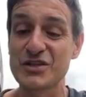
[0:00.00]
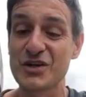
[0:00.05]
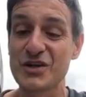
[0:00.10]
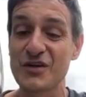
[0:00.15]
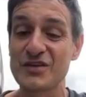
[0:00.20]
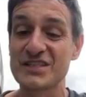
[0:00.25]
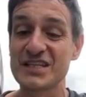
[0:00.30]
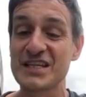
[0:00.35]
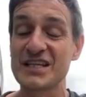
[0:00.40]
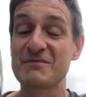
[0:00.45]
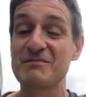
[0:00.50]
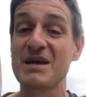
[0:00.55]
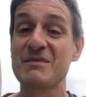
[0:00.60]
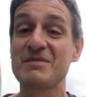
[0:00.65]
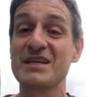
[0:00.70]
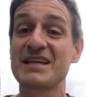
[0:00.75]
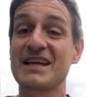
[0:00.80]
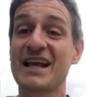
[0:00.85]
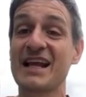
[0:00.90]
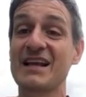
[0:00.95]
considered
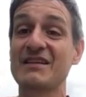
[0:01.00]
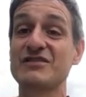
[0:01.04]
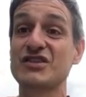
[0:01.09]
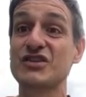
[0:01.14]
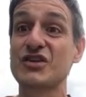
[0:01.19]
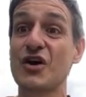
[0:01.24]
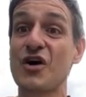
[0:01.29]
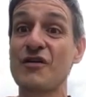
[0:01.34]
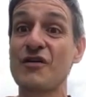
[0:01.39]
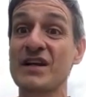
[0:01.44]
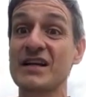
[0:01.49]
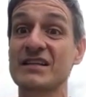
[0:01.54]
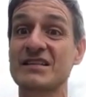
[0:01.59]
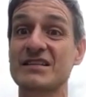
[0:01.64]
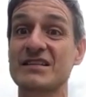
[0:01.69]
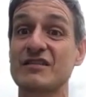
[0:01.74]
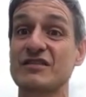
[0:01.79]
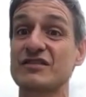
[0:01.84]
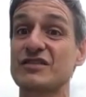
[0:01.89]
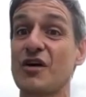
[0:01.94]
maybe kind of scoring
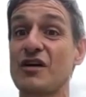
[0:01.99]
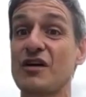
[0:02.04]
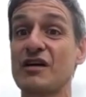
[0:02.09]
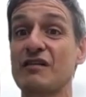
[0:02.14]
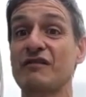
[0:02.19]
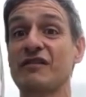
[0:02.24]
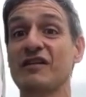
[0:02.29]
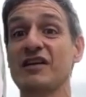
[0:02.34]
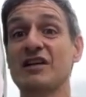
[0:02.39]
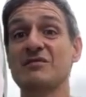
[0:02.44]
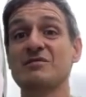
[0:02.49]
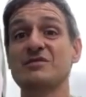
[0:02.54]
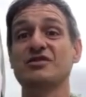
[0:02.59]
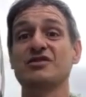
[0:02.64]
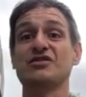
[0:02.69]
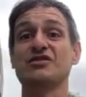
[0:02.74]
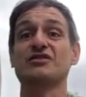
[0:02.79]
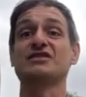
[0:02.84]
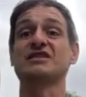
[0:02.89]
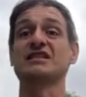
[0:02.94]
stuff, scoring films
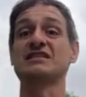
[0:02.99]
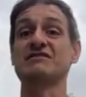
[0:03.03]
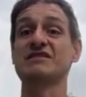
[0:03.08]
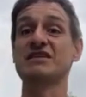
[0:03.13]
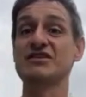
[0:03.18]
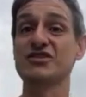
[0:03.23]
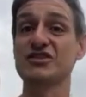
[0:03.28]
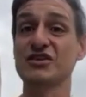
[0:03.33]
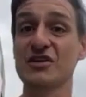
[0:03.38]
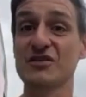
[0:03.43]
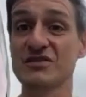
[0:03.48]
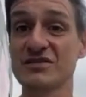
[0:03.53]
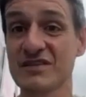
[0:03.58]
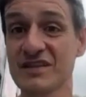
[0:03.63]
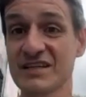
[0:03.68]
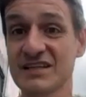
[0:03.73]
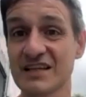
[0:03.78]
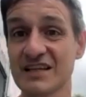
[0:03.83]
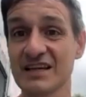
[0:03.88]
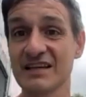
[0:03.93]
or TV shows and
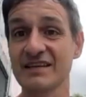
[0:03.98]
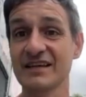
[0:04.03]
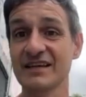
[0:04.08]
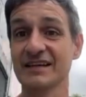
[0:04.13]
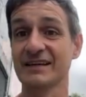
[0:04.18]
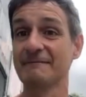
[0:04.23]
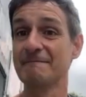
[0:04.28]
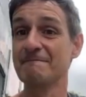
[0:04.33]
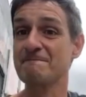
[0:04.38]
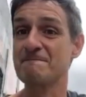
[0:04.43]
things like that?